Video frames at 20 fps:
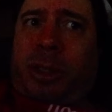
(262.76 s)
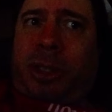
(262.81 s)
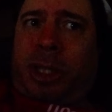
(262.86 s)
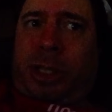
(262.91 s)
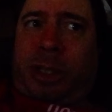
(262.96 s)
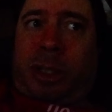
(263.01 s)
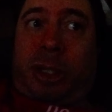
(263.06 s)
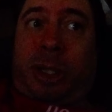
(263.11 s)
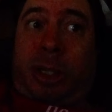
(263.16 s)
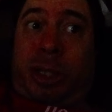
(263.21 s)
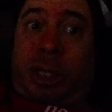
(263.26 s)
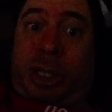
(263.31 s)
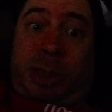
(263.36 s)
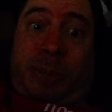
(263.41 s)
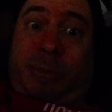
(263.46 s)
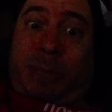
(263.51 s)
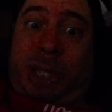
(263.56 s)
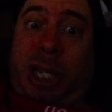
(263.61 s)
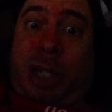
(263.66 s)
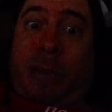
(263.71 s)

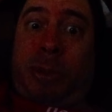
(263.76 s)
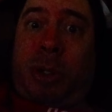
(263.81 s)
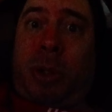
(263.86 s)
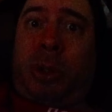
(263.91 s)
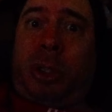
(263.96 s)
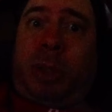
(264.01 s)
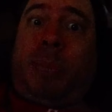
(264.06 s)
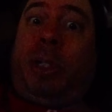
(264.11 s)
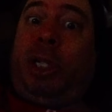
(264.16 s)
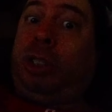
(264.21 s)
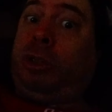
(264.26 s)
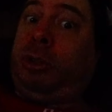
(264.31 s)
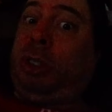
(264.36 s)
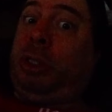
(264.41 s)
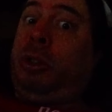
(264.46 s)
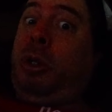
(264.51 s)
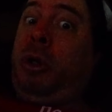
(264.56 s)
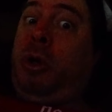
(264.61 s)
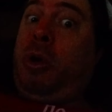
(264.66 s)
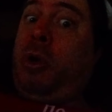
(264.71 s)
Adam Cole in the Bucks, like,
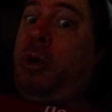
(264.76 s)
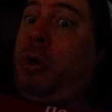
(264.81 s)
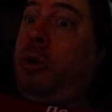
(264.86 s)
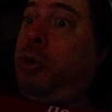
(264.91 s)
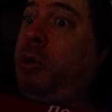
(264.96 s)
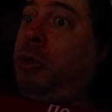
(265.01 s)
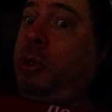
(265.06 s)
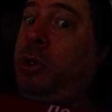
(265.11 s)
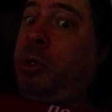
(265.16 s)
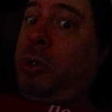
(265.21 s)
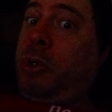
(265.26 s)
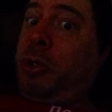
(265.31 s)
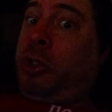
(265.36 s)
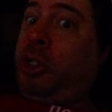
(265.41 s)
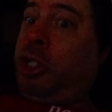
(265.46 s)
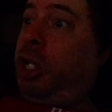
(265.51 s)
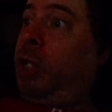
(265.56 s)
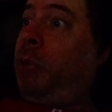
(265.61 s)
Jay